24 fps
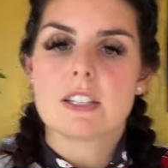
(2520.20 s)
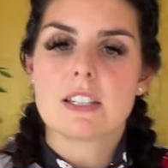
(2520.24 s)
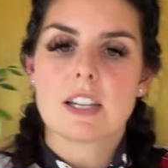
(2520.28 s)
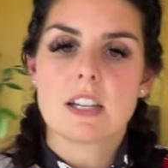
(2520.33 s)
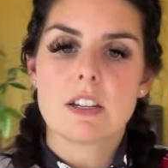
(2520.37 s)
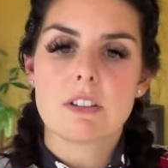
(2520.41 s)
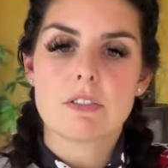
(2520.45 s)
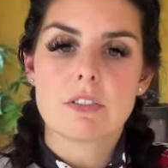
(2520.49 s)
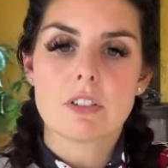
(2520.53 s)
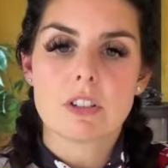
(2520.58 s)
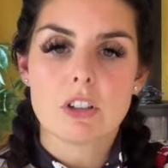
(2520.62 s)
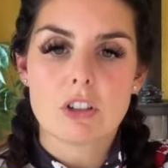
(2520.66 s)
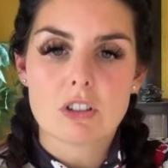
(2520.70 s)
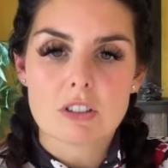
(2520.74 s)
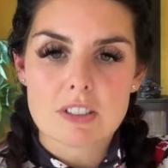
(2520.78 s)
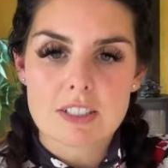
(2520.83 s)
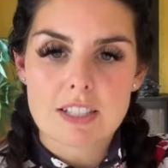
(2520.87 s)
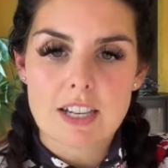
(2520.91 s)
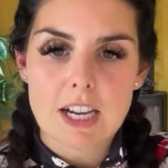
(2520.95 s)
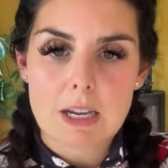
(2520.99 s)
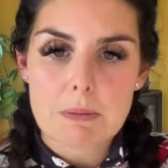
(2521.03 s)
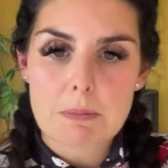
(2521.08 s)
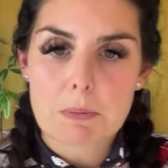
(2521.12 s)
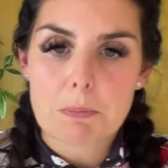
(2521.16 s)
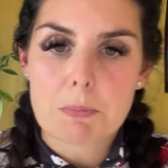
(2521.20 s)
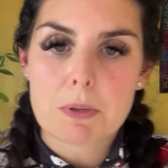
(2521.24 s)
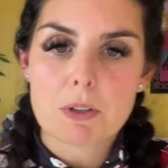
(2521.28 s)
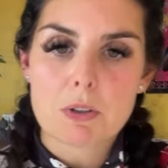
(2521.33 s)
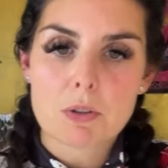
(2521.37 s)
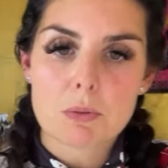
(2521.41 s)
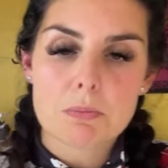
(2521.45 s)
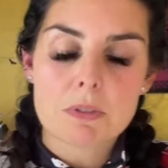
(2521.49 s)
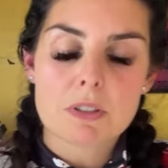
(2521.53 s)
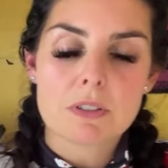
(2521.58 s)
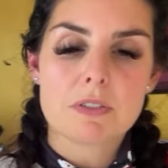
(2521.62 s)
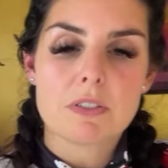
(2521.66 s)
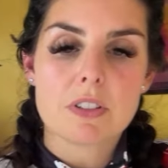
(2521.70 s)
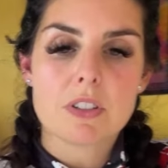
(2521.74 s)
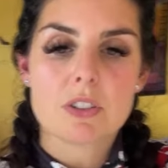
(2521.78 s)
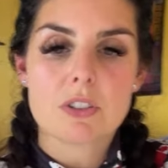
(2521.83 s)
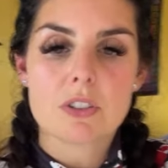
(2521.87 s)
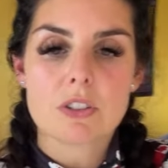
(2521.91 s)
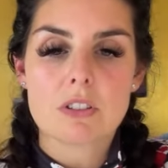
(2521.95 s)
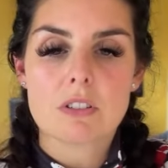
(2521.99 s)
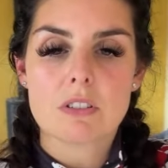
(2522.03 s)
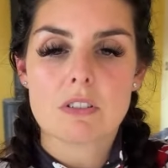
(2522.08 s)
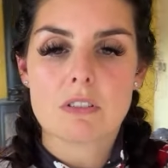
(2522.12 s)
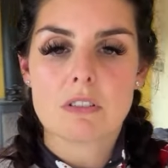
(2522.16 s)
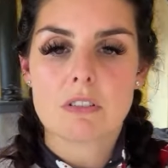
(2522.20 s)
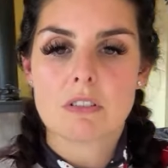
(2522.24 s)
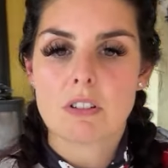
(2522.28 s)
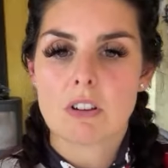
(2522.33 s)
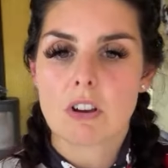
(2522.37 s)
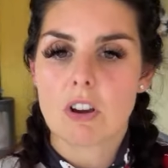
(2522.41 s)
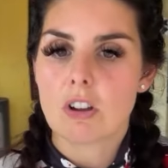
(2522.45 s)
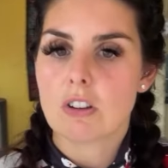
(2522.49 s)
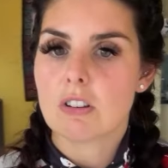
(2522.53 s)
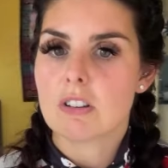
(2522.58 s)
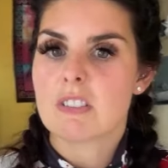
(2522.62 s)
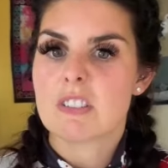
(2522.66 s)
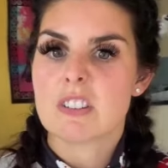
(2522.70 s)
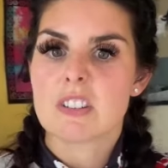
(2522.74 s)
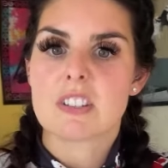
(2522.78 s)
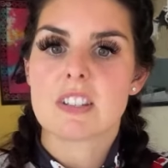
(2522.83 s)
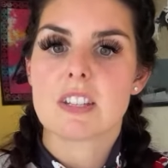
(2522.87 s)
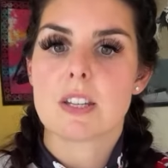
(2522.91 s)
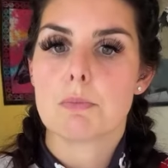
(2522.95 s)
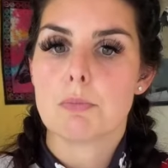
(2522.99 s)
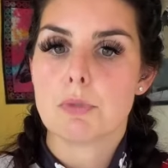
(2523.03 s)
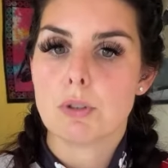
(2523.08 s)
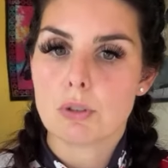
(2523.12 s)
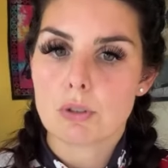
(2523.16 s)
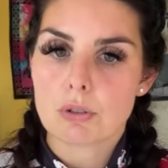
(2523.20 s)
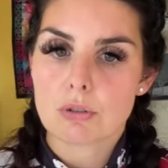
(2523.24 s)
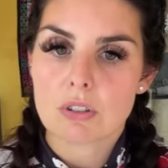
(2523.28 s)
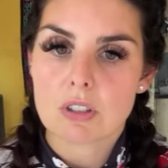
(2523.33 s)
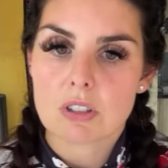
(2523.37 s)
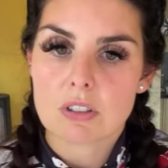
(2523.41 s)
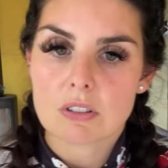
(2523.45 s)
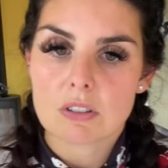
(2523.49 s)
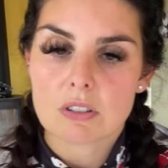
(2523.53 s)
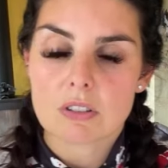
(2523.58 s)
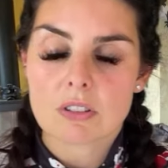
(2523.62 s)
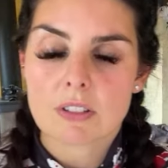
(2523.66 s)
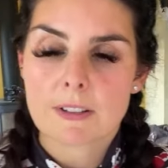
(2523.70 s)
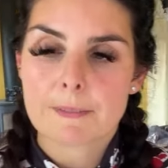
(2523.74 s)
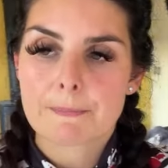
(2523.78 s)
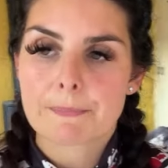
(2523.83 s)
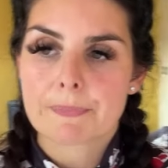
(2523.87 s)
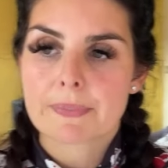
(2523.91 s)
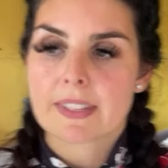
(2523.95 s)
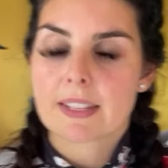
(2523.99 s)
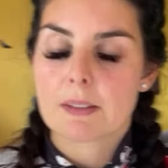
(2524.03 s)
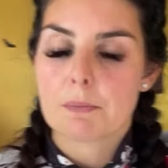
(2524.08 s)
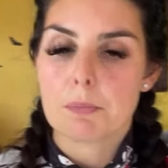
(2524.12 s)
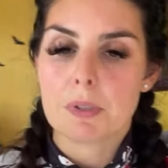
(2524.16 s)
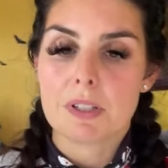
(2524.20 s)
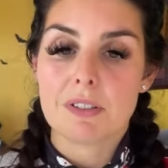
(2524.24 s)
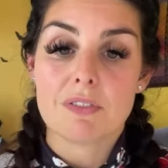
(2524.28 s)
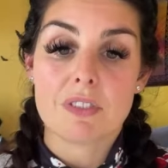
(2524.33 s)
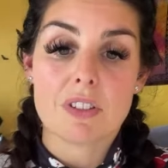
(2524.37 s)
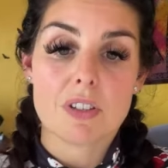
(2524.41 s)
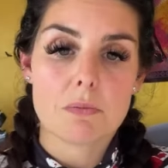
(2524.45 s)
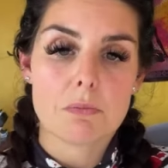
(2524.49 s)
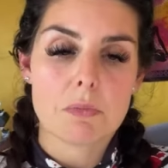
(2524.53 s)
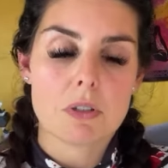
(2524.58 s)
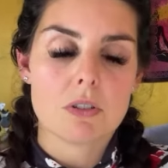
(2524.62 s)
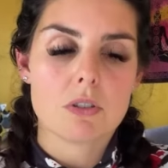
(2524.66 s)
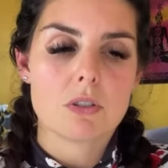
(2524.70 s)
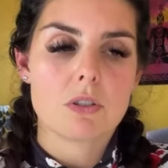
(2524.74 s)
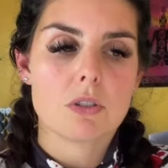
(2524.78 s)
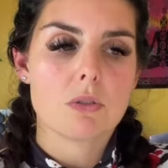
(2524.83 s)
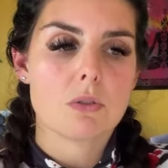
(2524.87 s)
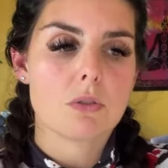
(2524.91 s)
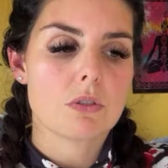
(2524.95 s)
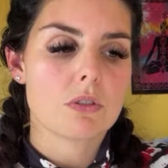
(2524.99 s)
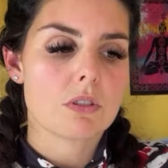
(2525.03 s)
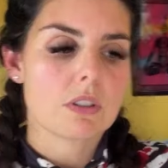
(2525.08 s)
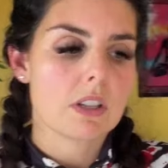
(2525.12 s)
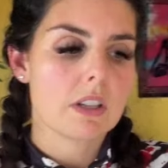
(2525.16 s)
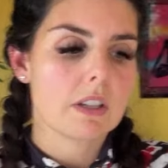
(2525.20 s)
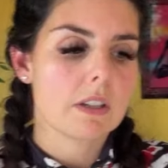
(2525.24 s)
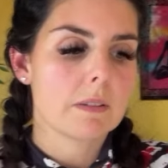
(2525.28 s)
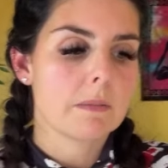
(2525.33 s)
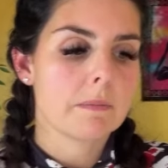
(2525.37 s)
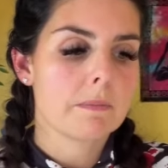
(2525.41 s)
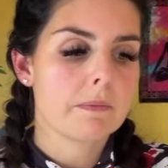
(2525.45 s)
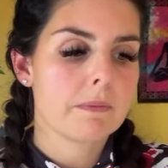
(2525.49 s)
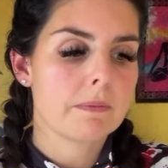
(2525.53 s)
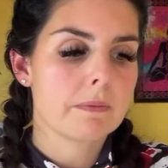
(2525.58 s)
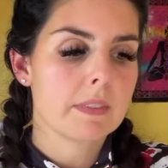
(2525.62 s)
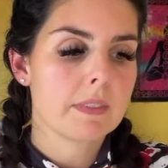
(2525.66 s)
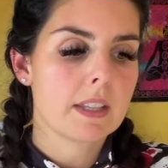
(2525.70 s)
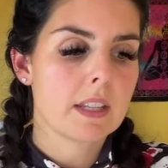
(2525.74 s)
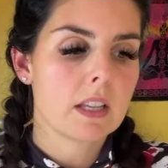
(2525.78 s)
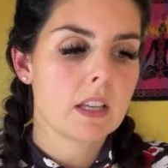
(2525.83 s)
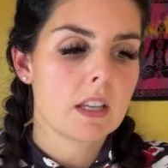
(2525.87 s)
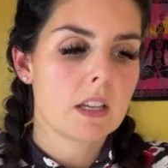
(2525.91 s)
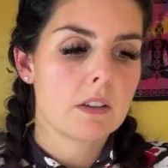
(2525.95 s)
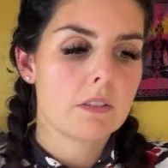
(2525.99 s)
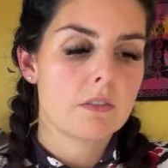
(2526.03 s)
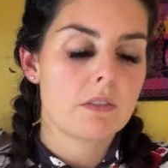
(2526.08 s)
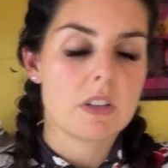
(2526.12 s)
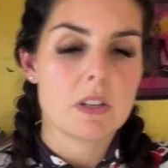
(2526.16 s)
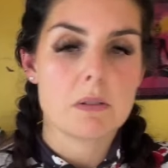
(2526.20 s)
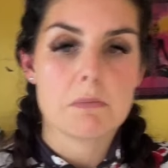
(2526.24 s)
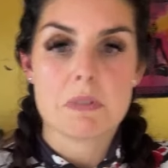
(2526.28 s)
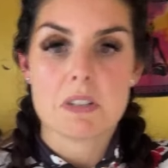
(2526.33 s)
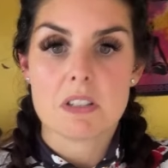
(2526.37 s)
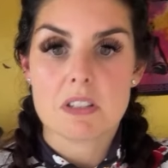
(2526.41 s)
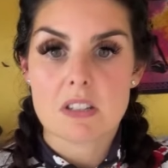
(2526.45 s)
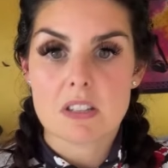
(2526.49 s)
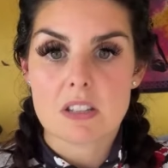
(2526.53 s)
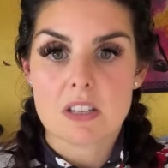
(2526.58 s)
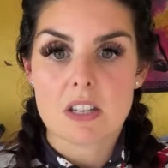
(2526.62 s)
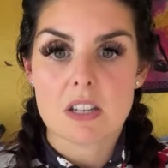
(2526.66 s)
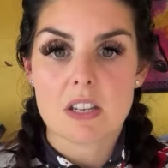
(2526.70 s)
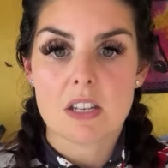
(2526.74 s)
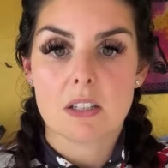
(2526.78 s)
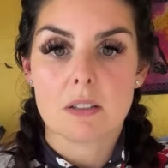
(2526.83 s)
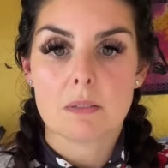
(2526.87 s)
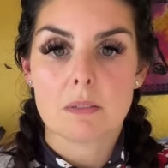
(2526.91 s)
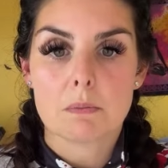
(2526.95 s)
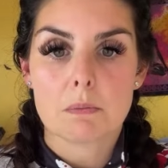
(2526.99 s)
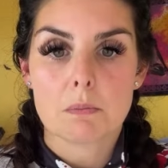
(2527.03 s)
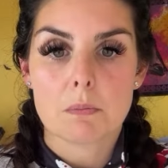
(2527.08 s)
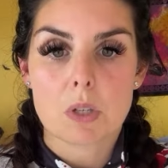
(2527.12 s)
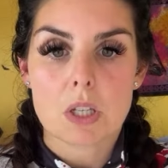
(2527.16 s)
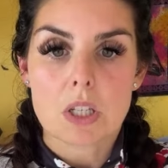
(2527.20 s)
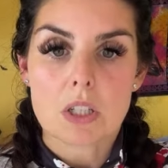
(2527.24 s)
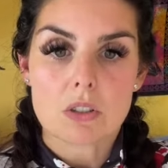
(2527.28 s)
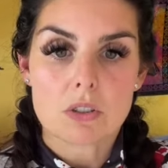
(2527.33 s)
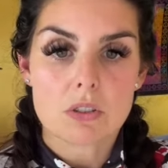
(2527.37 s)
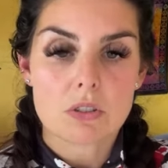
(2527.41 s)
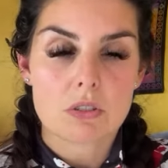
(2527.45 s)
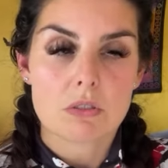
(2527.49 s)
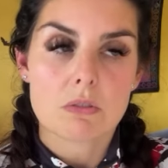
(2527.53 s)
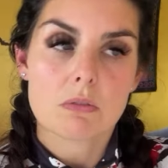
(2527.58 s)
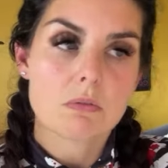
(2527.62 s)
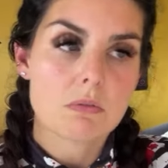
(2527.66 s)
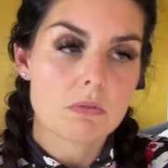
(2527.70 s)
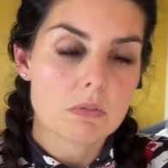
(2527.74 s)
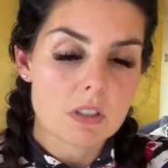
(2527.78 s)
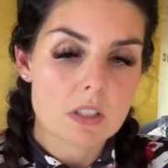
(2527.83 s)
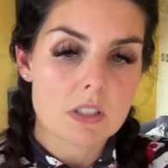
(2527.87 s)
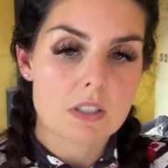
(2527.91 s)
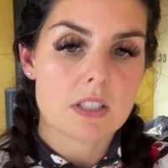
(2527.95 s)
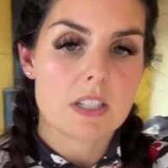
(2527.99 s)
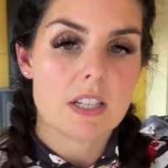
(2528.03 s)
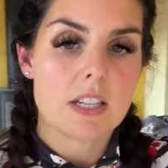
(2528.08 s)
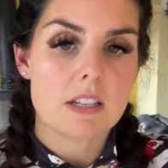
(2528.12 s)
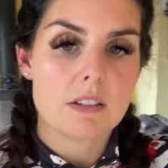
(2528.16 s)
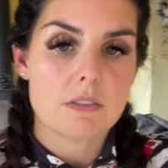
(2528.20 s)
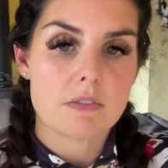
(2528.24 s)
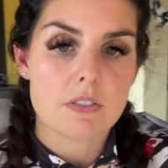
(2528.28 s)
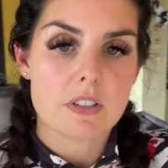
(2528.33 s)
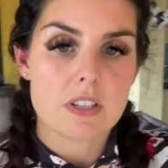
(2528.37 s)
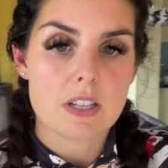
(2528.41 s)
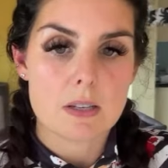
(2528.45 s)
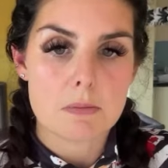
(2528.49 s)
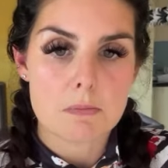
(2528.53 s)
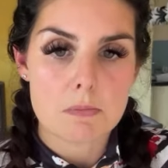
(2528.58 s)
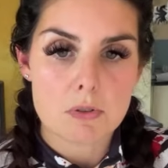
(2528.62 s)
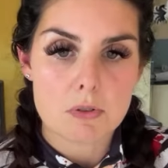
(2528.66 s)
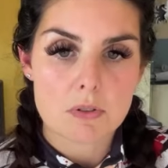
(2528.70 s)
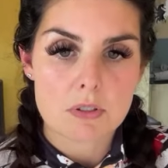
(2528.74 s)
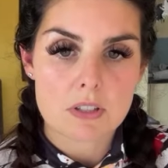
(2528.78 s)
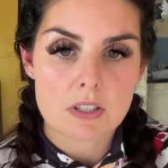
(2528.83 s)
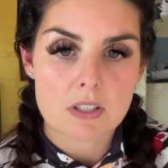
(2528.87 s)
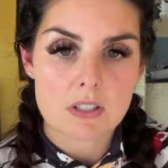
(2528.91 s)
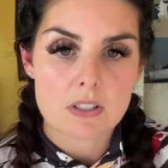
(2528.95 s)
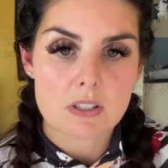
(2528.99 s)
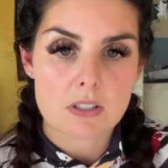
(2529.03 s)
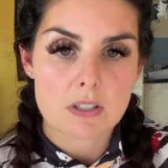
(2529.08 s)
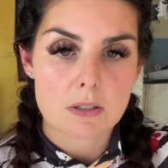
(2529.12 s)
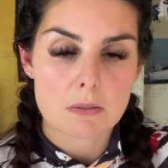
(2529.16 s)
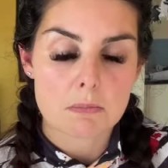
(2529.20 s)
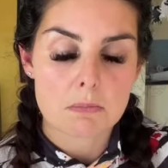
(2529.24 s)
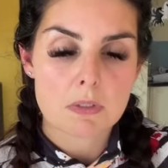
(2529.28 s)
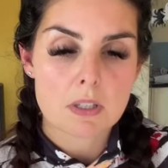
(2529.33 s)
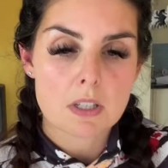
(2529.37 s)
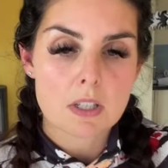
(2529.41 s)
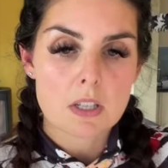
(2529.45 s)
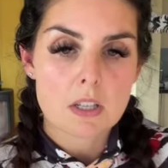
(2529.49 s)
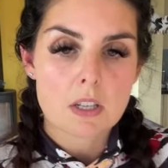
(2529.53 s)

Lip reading: diet for a long time, they become deficient all in the same nutrients, B vitamins usually, vitamin C, which is needed for your immune system.